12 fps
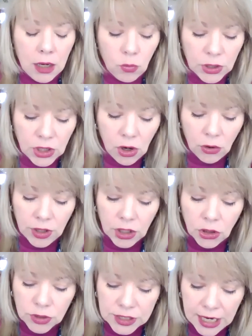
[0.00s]
We know that
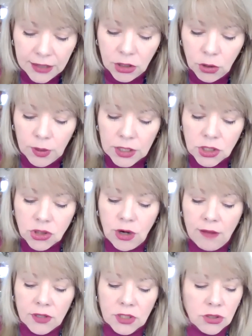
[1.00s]
you signed the U.S.
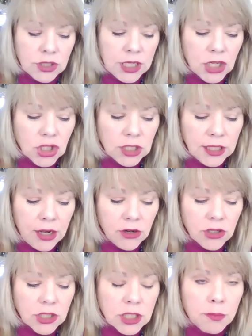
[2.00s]
Travel Association letter
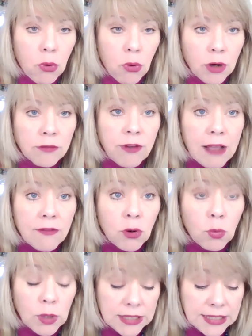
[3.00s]
to support
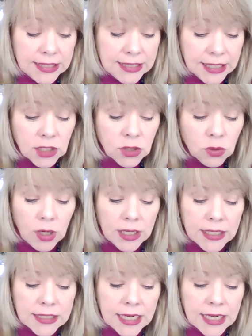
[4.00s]
501c6
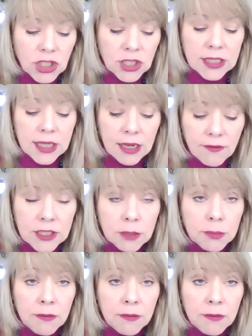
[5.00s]
organizations like Visit